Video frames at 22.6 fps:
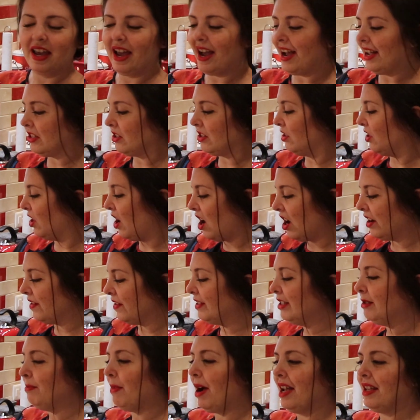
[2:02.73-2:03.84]
It has a lot of
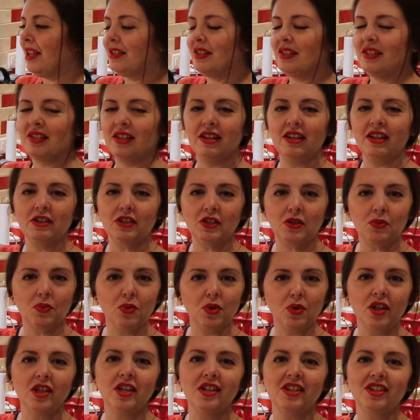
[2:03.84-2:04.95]
spices and it's
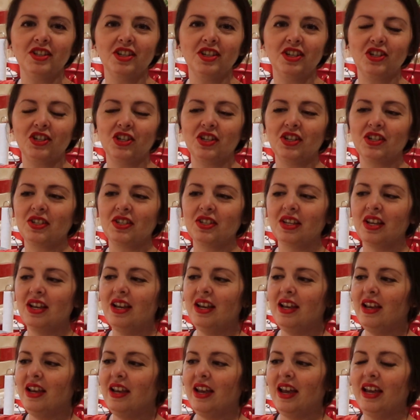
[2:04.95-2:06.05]
really delicious,
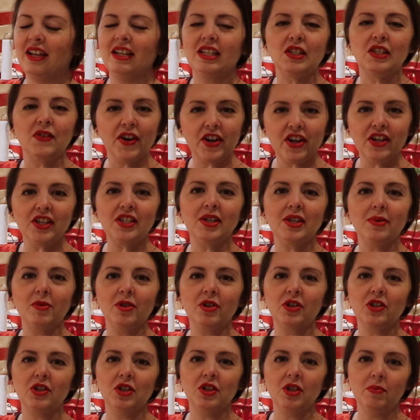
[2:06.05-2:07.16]
and it's very
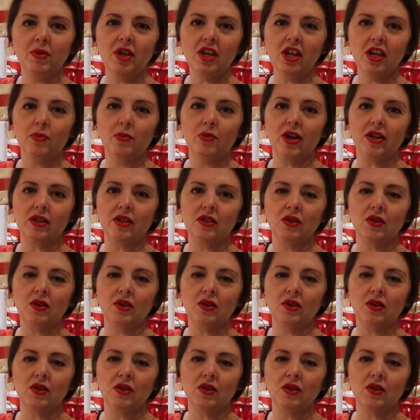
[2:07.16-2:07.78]
similar to the piggy bread.